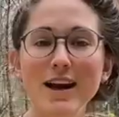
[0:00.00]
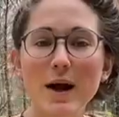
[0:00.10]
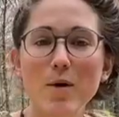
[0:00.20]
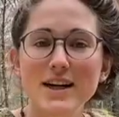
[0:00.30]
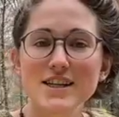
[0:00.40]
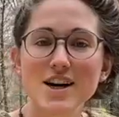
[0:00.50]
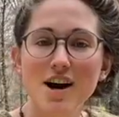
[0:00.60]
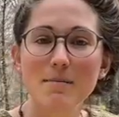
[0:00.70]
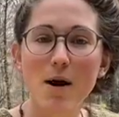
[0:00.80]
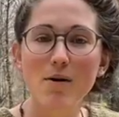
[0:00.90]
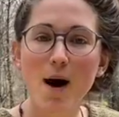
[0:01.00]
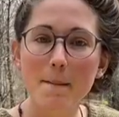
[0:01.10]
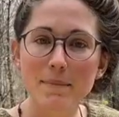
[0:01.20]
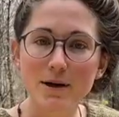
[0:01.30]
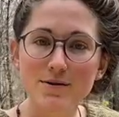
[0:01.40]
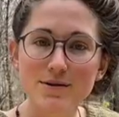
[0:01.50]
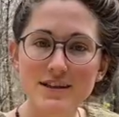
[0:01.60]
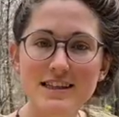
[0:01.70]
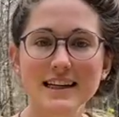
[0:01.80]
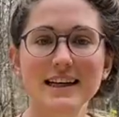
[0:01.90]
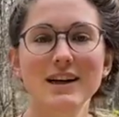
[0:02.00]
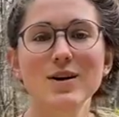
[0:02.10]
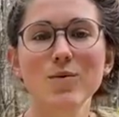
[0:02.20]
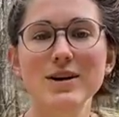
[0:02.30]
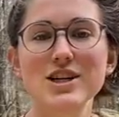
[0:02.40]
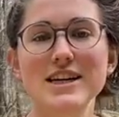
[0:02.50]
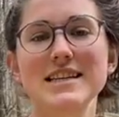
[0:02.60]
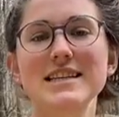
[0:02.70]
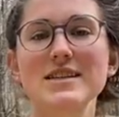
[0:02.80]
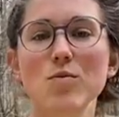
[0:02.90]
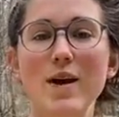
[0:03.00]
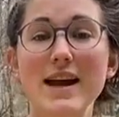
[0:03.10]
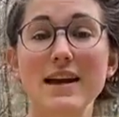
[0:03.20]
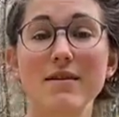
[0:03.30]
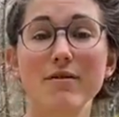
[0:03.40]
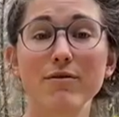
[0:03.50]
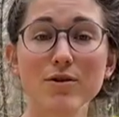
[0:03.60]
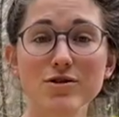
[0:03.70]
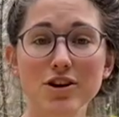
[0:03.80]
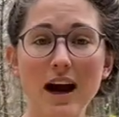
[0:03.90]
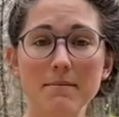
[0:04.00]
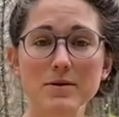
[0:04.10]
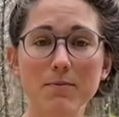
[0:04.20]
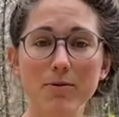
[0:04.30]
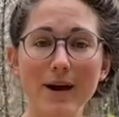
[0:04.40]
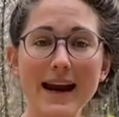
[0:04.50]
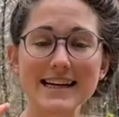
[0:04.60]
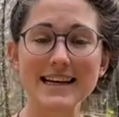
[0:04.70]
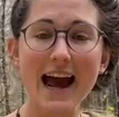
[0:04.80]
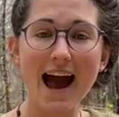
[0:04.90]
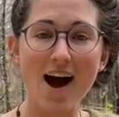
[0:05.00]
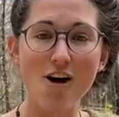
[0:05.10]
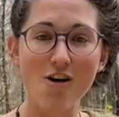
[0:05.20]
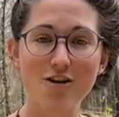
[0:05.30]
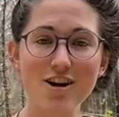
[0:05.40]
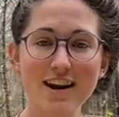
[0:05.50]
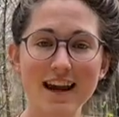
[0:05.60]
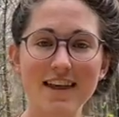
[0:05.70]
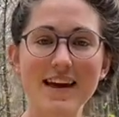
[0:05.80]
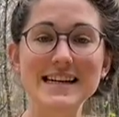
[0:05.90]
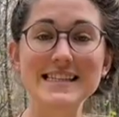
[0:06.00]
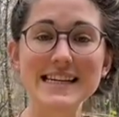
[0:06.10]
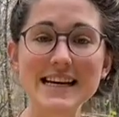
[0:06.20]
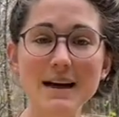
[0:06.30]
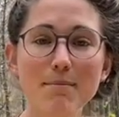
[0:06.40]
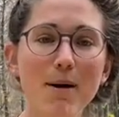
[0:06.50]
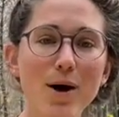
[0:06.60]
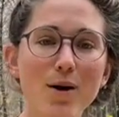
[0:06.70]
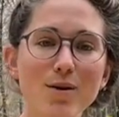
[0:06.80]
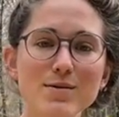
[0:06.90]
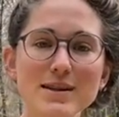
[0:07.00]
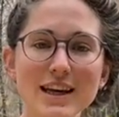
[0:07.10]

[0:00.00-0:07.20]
I wanted to talk about compost, which is when food scraps break down and they decompose.